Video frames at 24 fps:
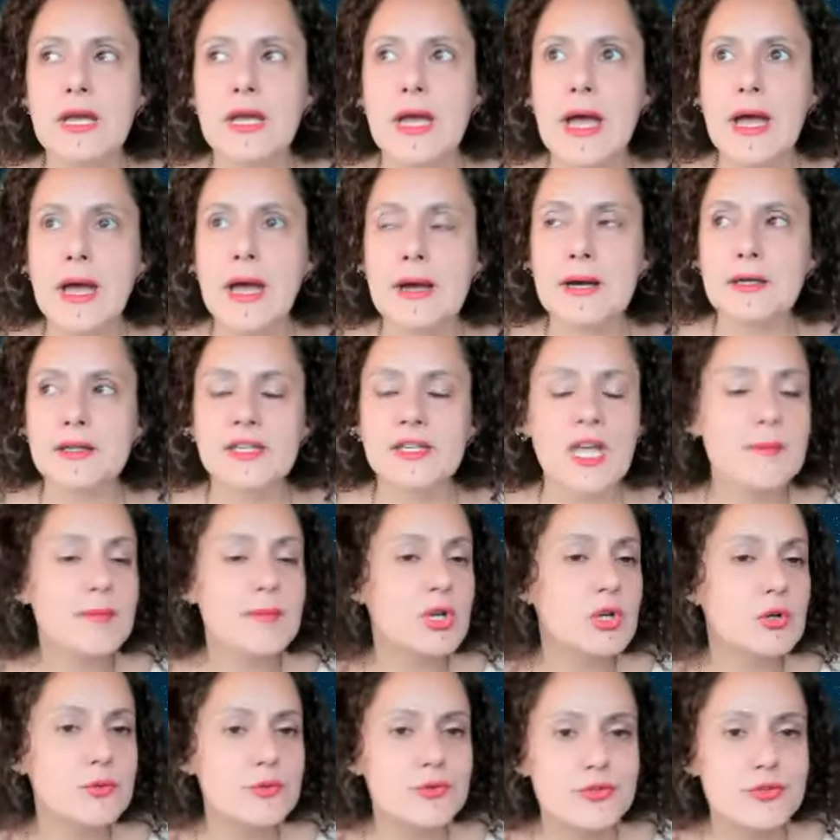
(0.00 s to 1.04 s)
uh,
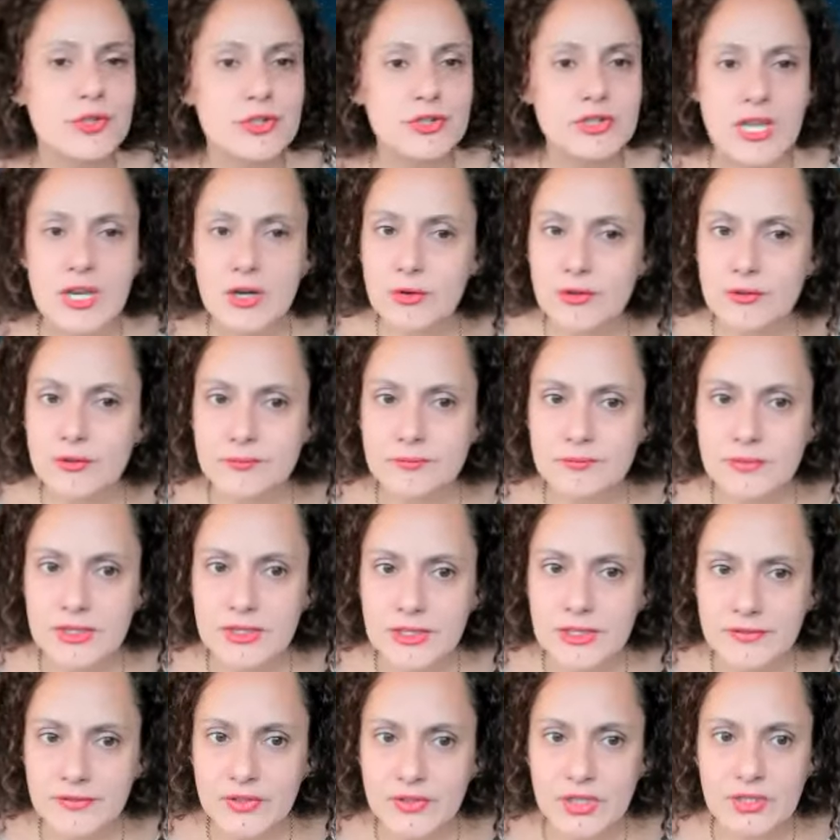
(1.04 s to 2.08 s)
chemicals that they're
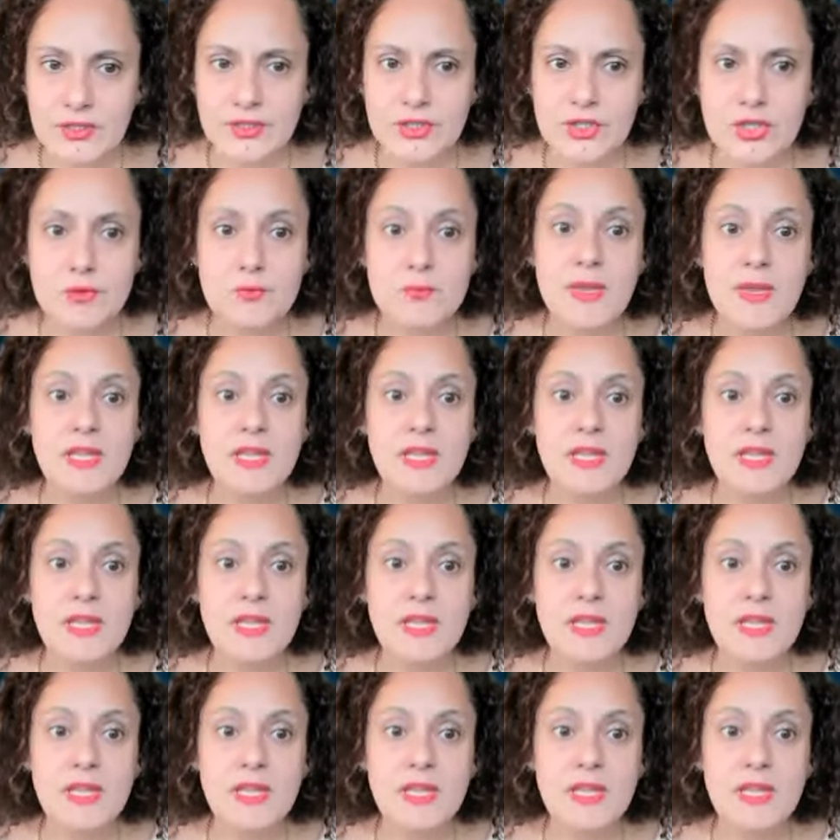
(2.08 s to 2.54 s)
given to